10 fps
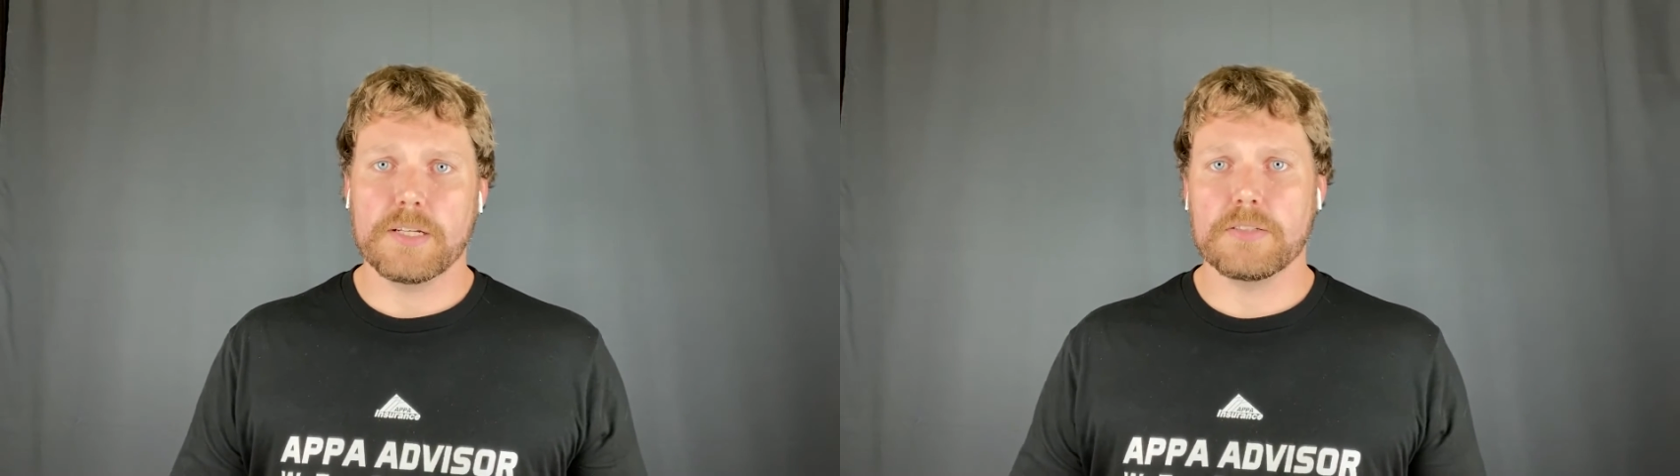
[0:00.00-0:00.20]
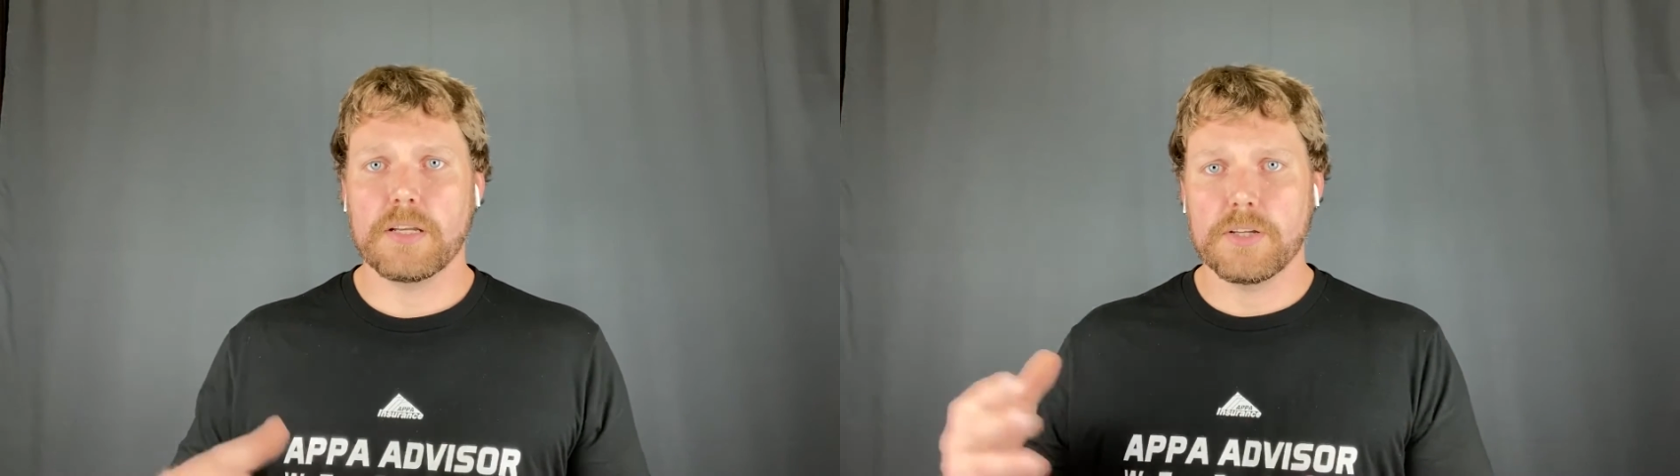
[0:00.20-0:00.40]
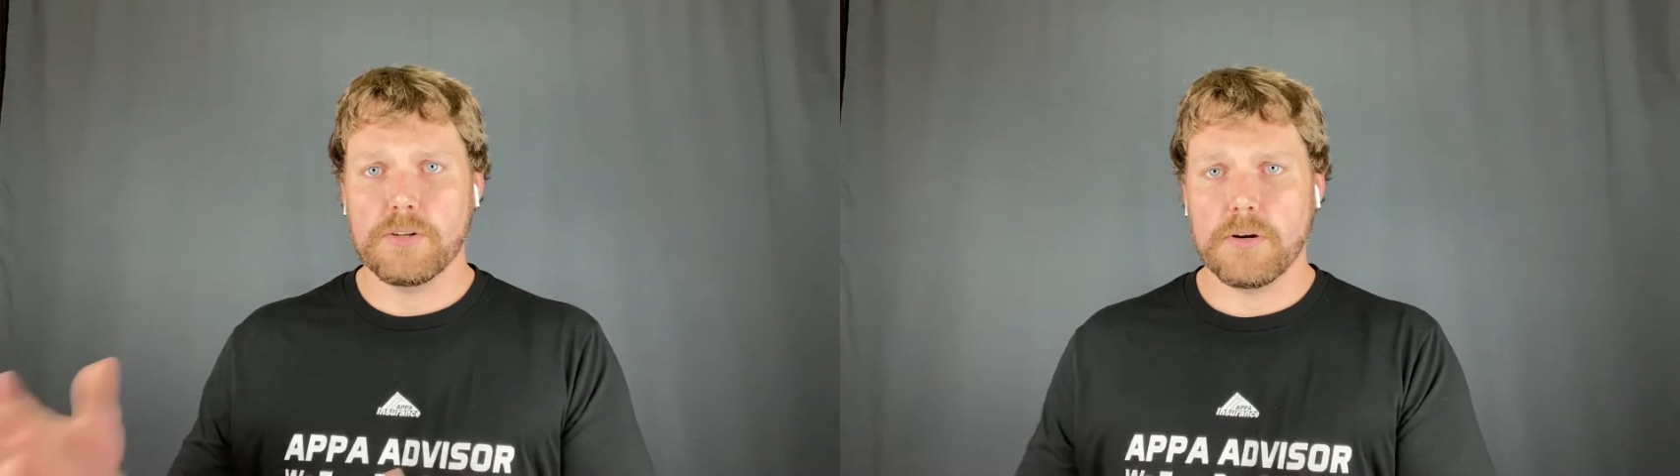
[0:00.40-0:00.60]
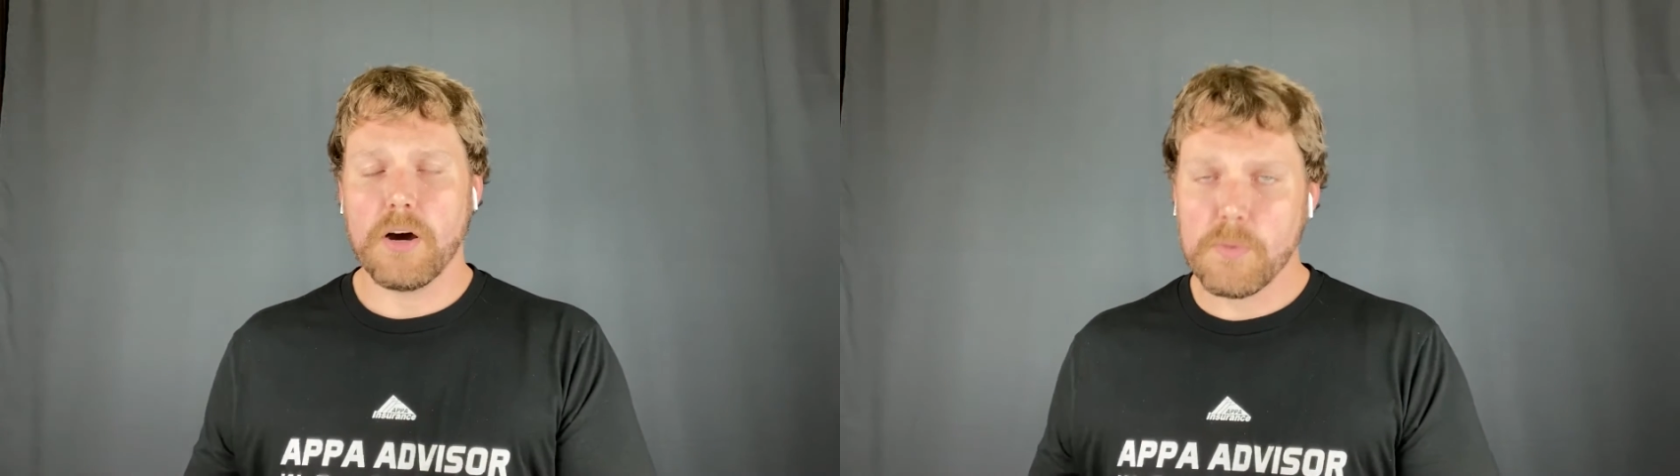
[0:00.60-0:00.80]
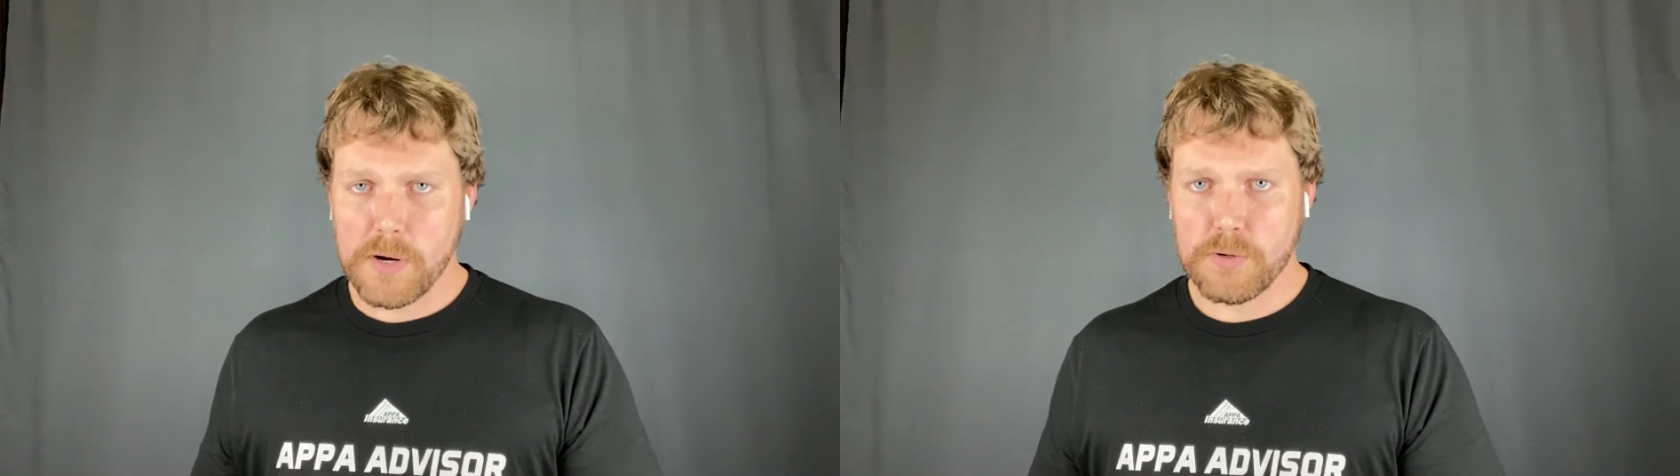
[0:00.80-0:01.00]
just like you do a
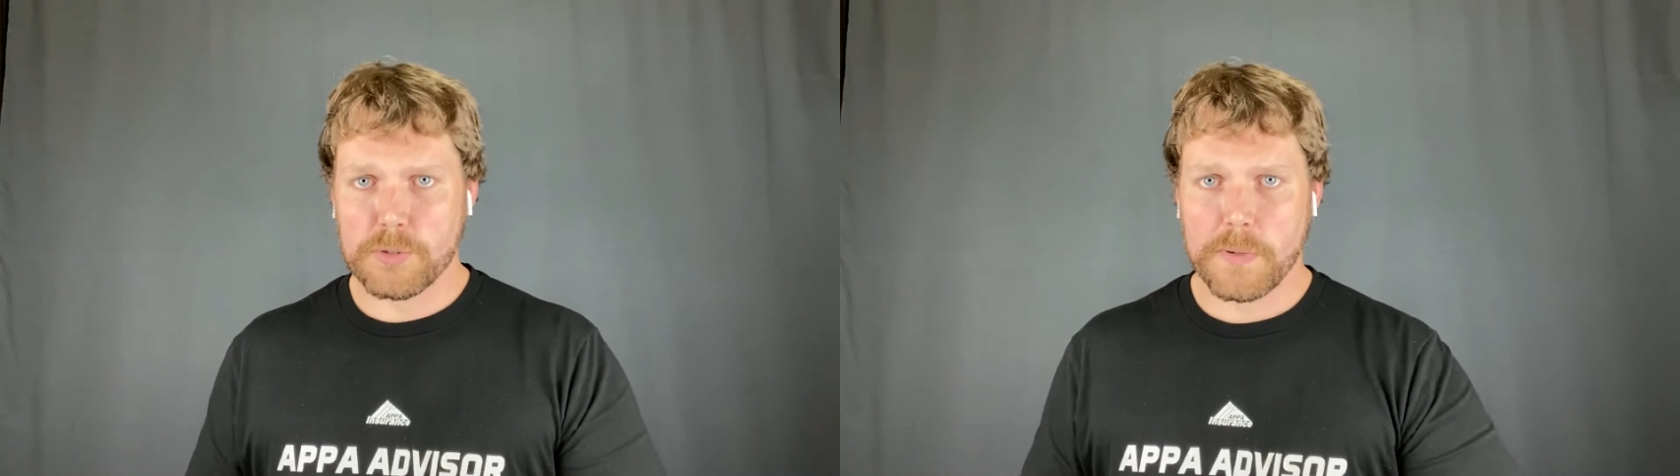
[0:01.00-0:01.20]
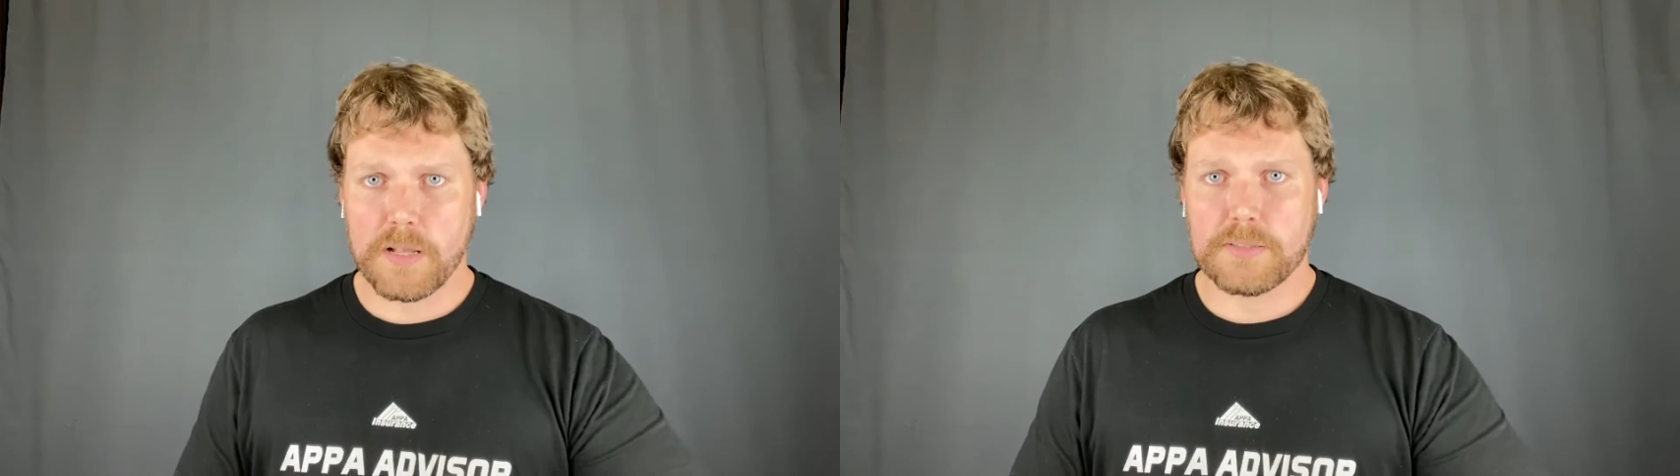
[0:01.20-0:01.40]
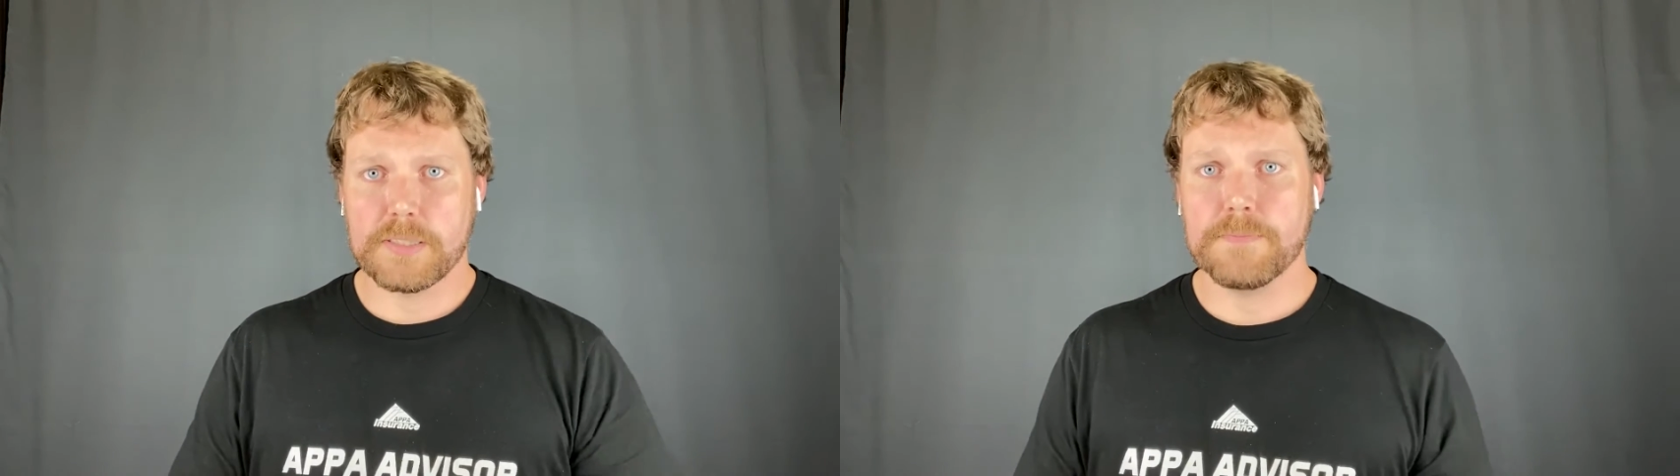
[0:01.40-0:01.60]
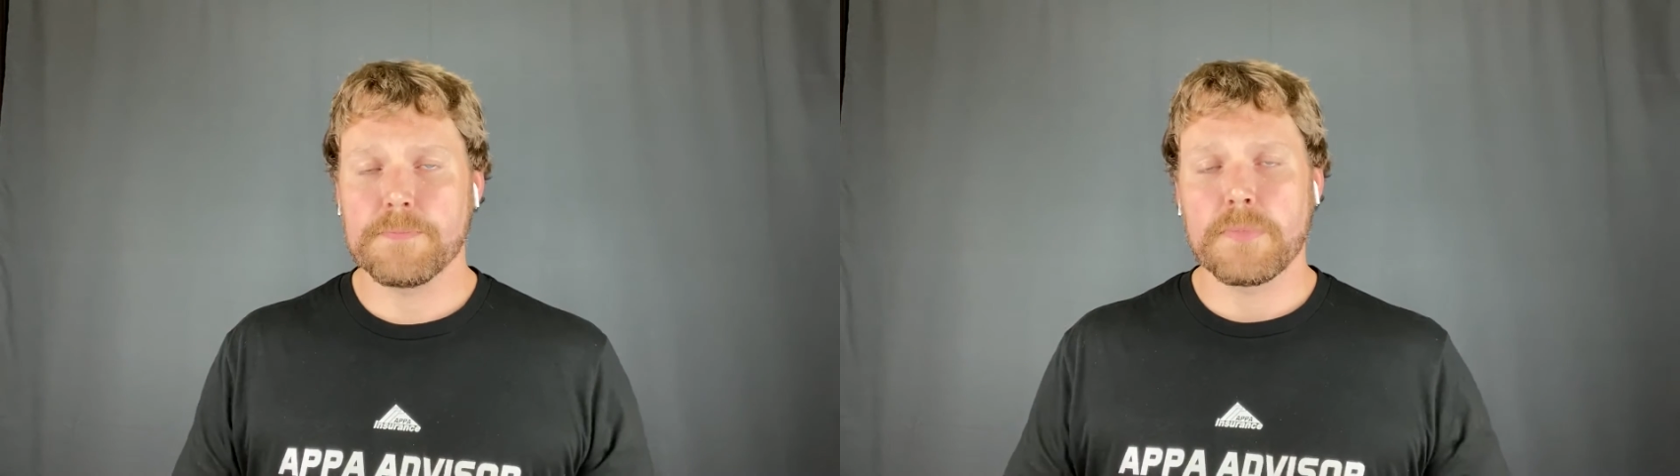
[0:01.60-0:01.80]
homeowner's policy.